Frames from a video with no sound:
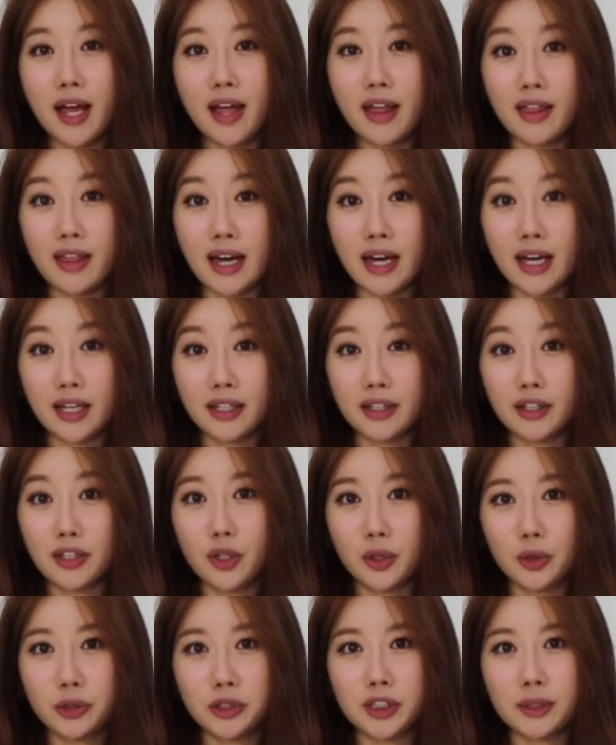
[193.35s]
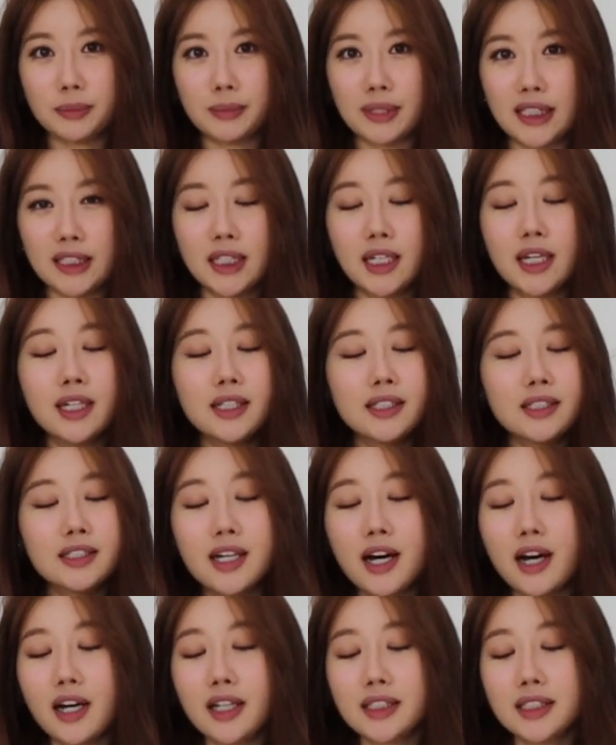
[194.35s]
then those meet
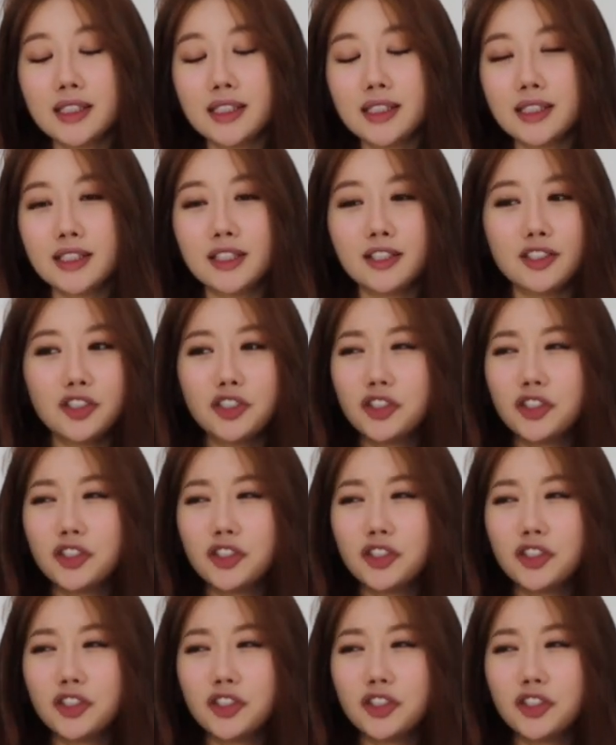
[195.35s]
dust,